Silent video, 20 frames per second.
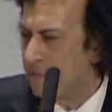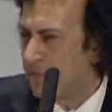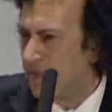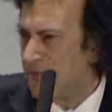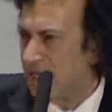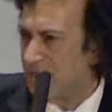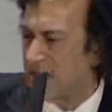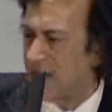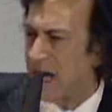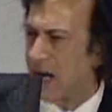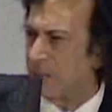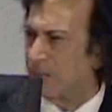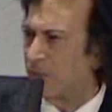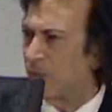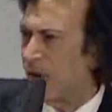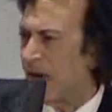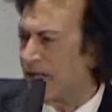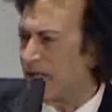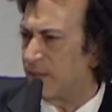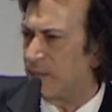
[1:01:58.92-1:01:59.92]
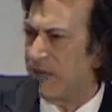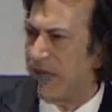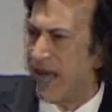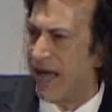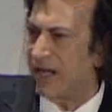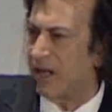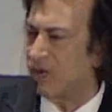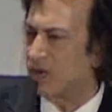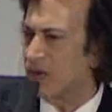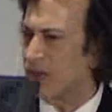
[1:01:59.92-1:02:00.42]
these upright
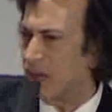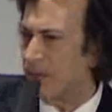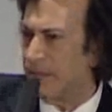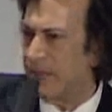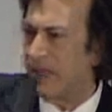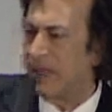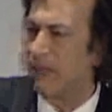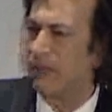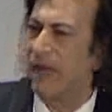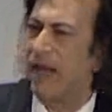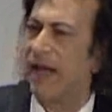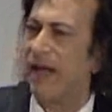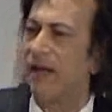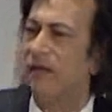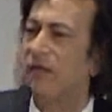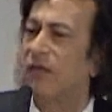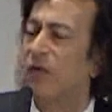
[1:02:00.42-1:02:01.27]
pianos are being made